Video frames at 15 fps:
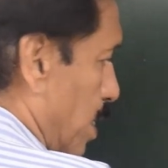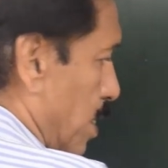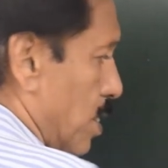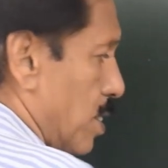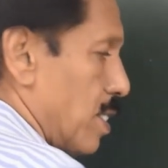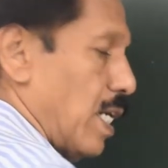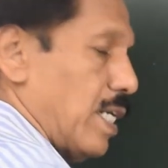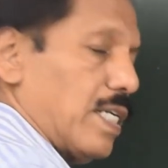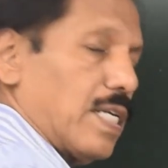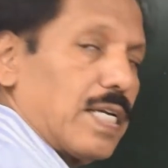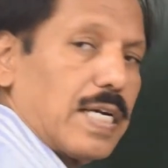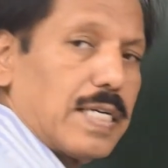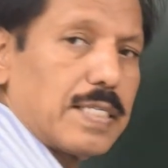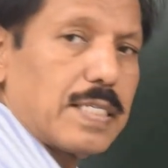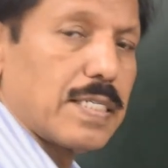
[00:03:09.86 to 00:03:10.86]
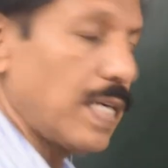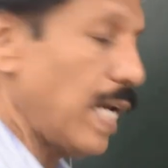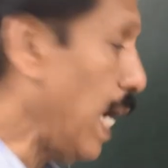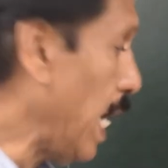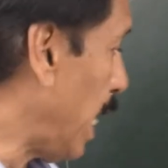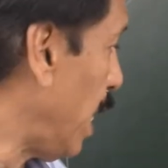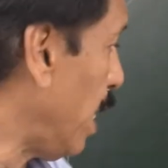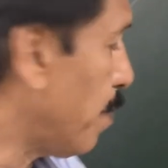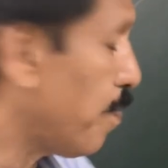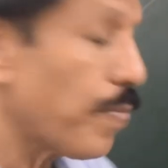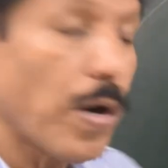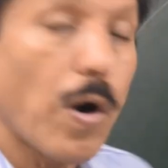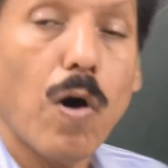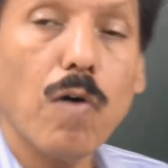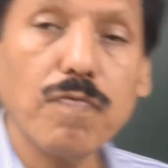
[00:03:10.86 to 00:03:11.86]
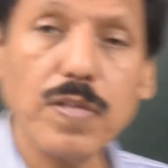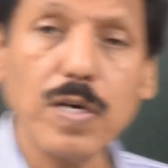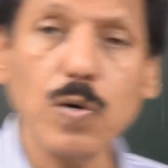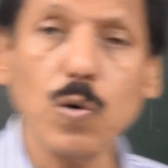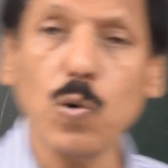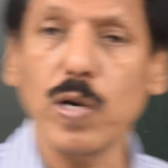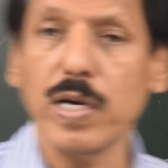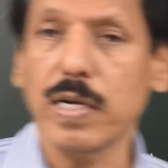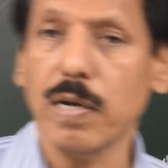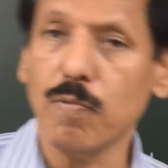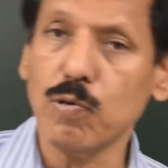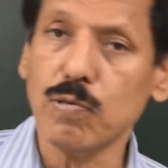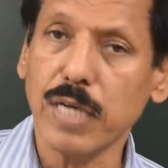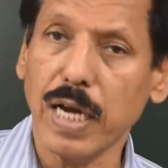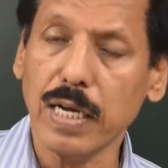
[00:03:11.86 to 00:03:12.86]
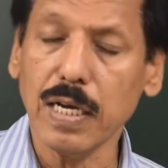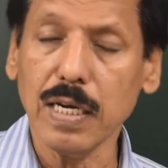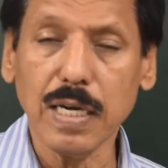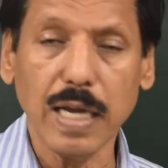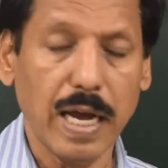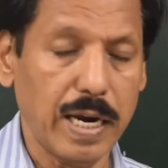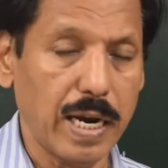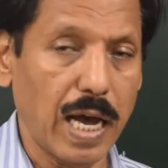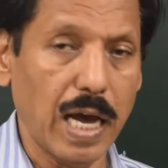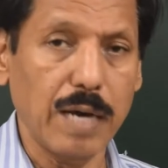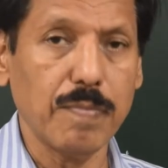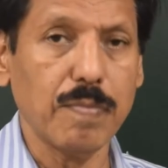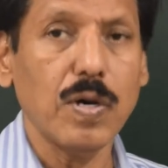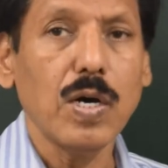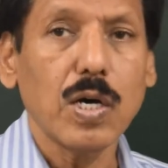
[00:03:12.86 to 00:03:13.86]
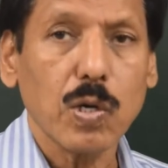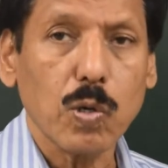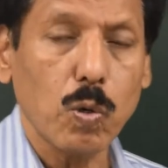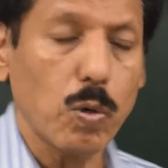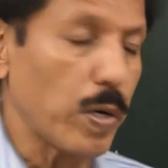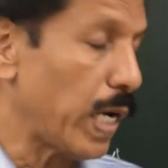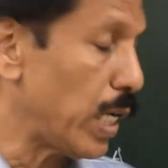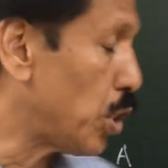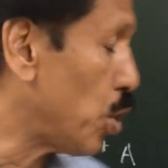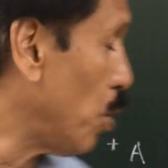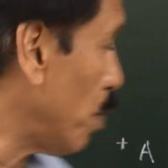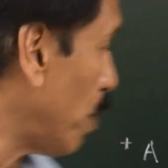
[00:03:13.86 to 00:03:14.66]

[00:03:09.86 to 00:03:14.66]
center as A of the OAW triangle, and I'm going to assume